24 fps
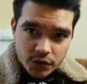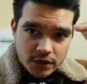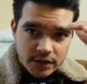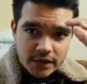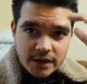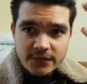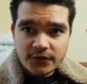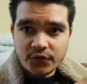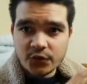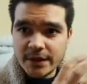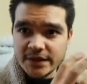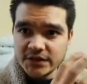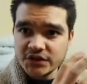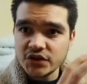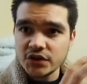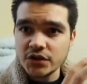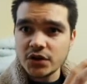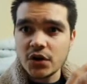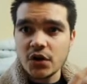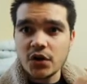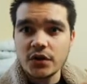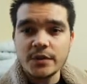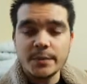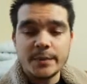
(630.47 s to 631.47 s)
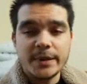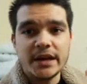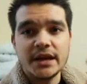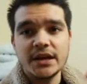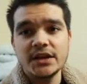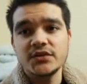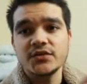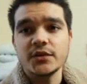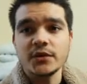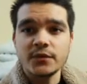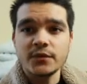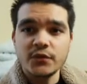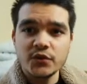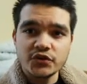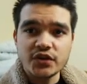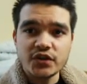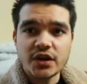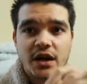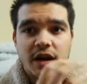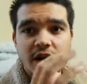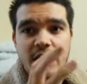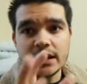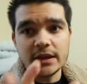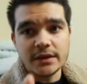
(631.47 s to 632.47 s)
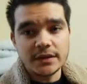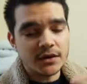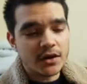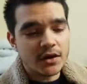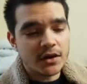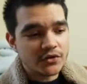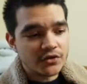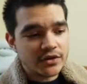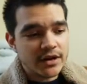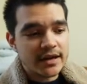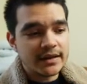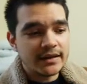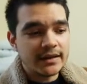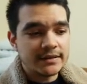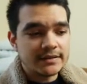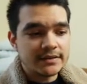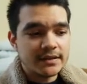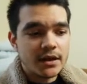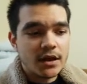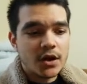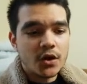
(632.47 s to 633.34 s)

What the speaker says: information on the page for Fusha and the other dialects